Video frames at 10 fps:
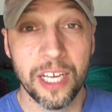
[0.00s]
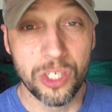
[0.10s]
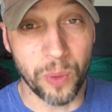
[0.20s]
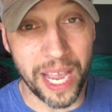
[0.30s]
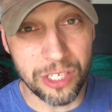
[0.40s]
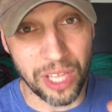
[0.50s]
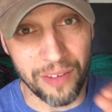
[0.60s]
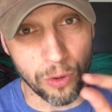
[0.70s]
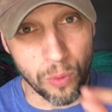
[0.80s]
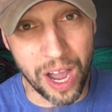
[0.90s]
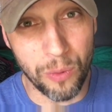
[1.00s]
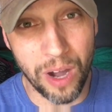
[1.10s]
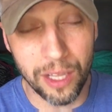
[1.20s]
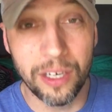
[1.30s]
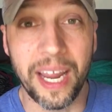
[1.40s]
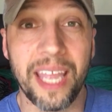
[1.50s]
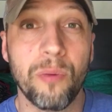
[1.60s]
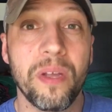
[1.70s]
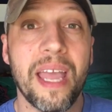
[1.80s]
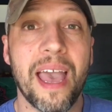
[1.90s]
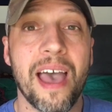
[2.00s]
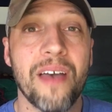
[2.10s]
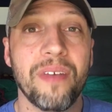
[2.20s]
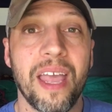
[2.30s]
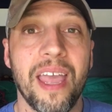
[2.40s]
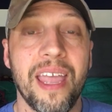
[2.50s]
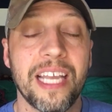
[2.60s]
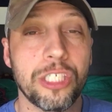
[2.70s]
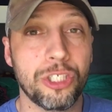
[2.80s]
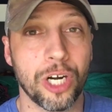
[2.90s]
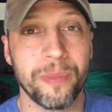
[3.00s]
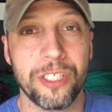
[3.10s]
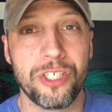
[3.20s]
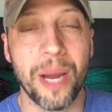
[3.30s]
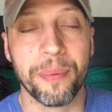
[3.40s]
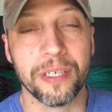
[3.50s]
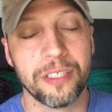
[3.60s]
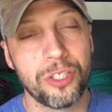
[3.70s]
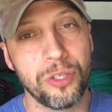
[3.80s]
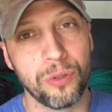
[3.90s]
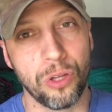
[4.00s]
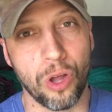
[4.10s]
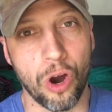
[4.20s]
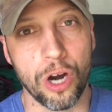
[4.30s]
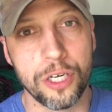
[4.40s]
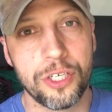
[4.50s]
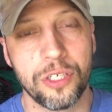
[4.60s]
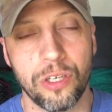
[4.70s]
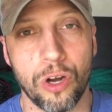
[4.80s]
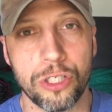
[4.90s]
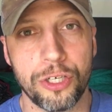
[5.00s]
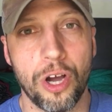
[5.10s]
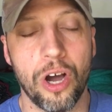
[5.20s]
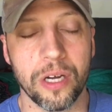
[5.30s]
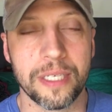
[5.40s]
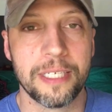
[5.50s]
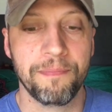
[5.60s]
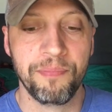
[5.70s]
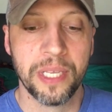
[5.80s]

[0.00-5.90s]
So we actually have a Rottweiler and we have a German Shepherd, two large, larger dogs.